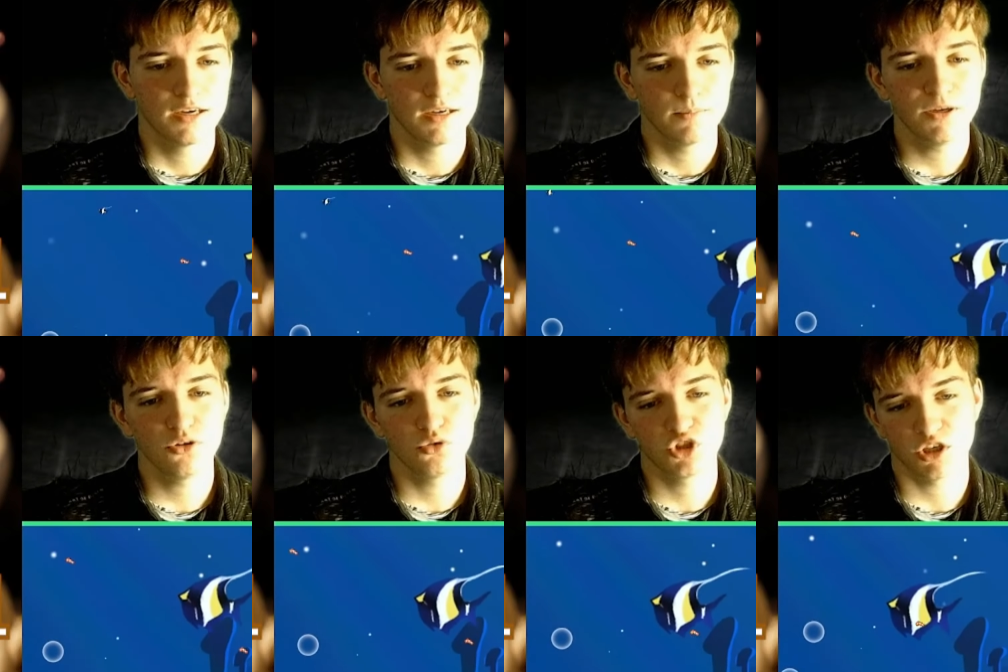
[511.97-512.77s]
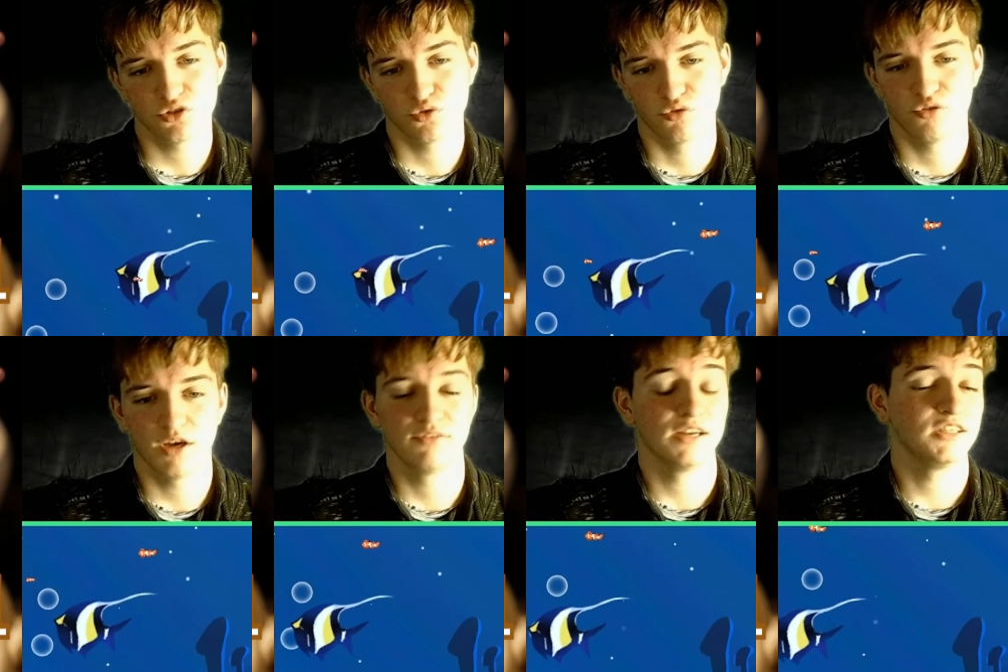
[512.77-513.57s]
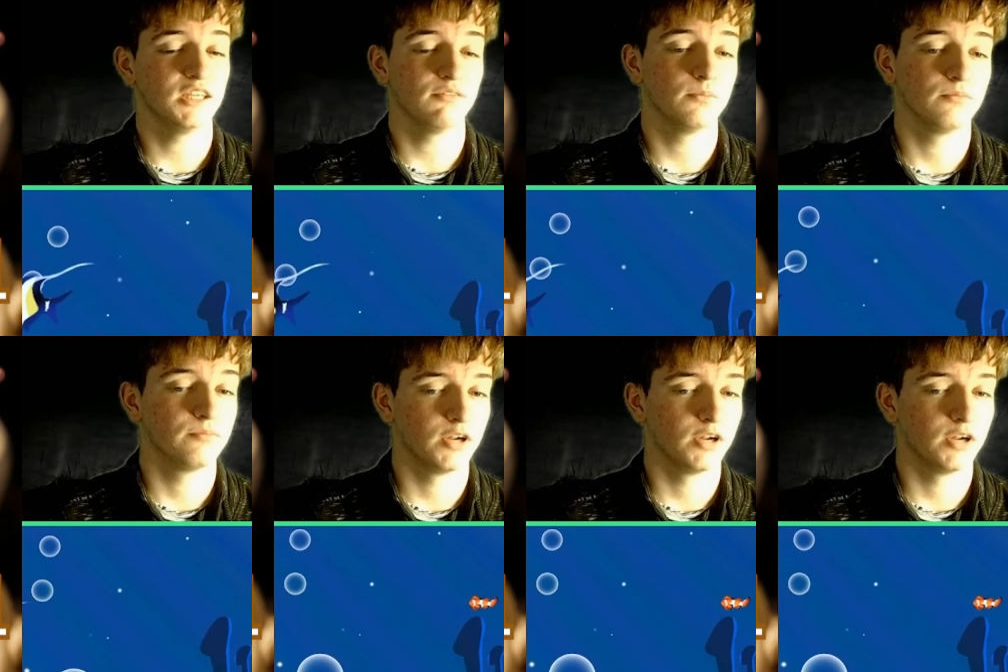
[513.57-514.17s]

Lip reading: Peanut noodle sells for 5.97.